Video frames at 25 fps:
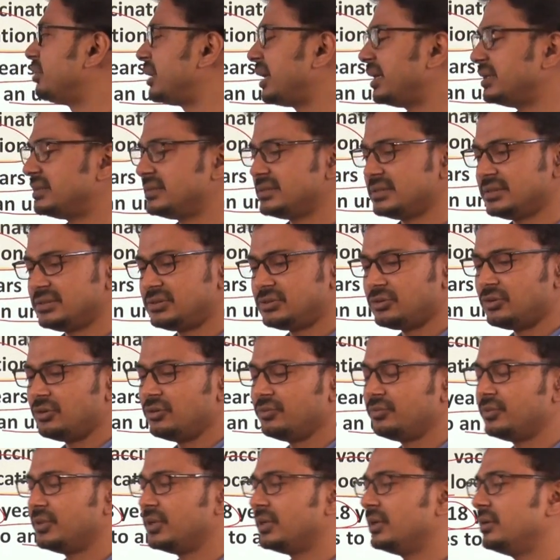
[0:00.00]
prices
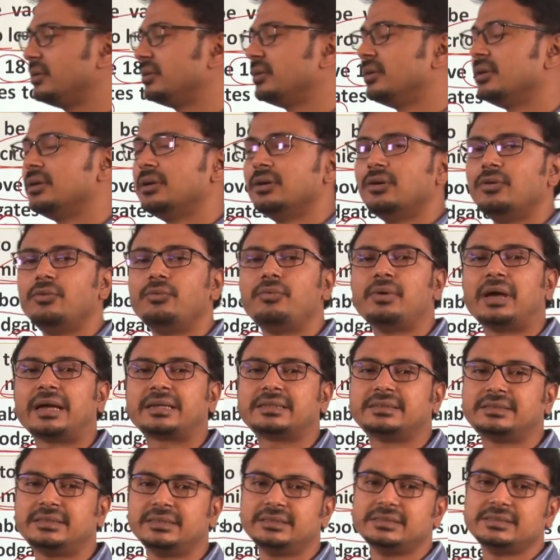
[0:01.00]
of the
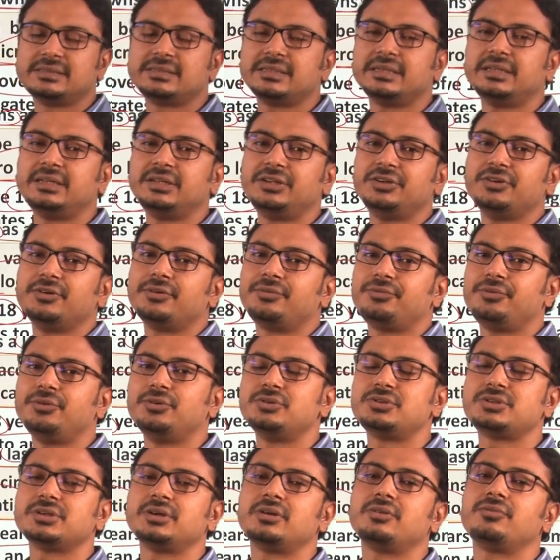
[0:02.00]
vaccines in near
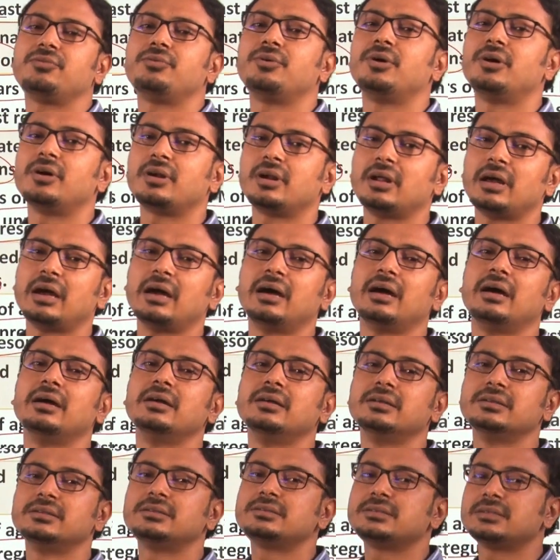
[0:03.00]
future for
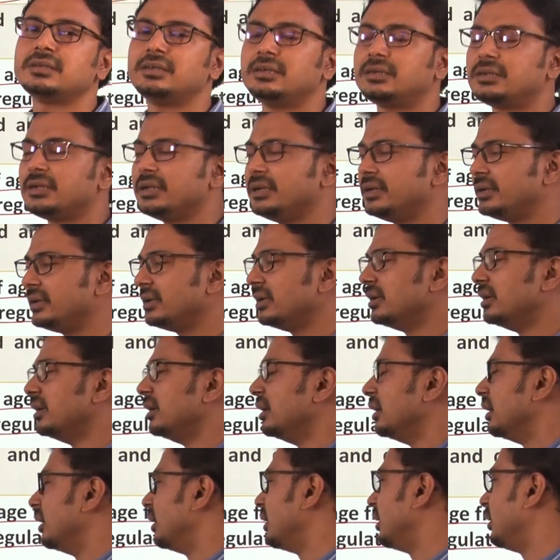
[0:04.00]
certain
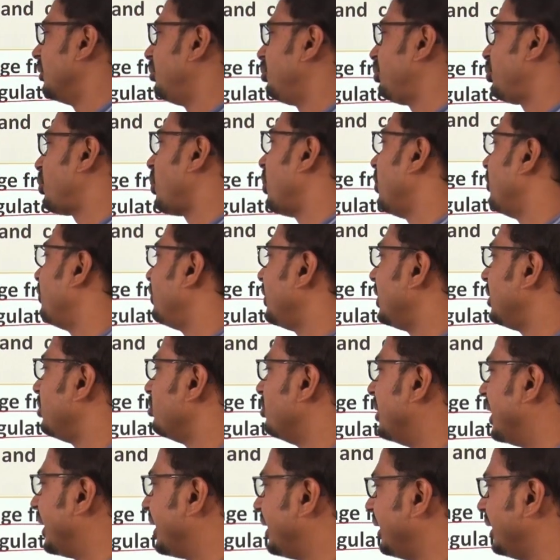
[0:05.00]
uh, profit
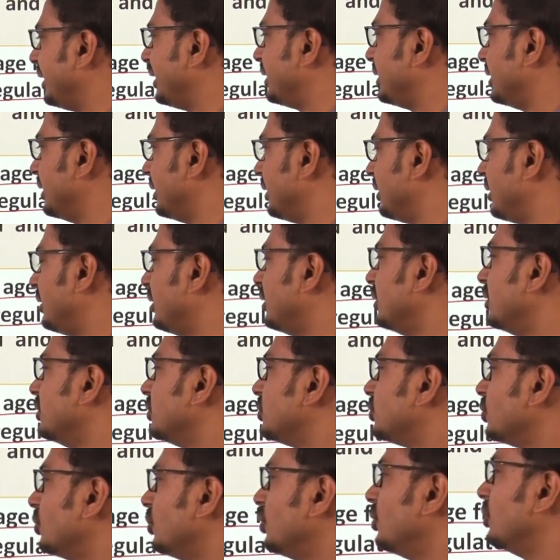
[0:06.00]
making here.
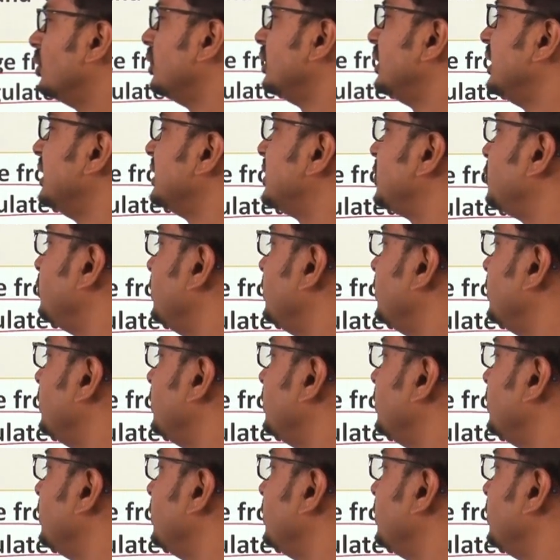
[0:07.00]
So, this